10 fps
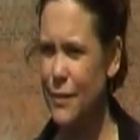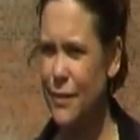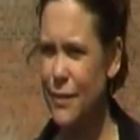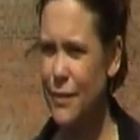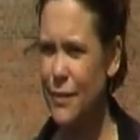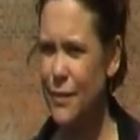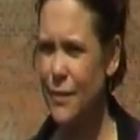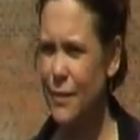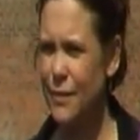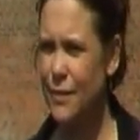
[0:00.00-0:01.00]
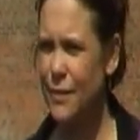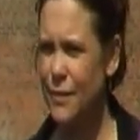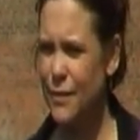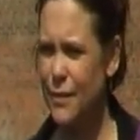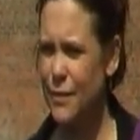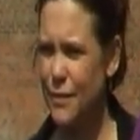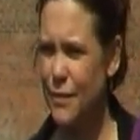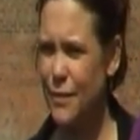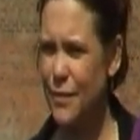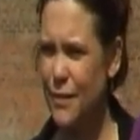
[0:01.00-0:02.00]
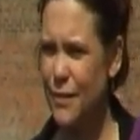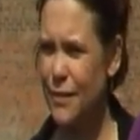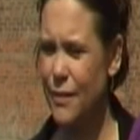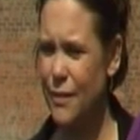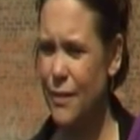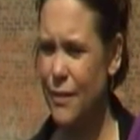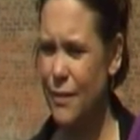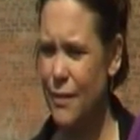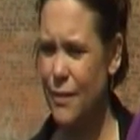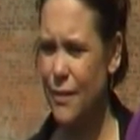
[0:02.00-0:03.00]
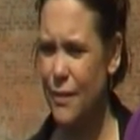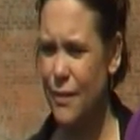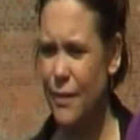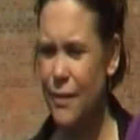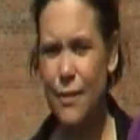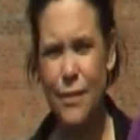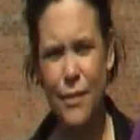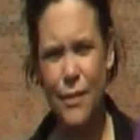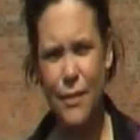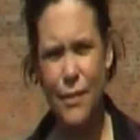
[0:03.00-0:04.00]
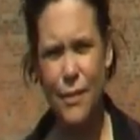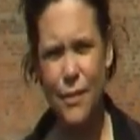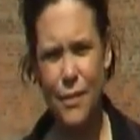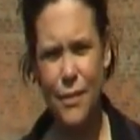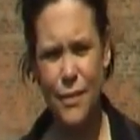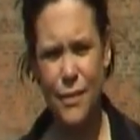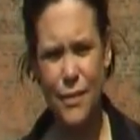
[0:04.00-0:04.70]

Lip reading: This person isn't speaking.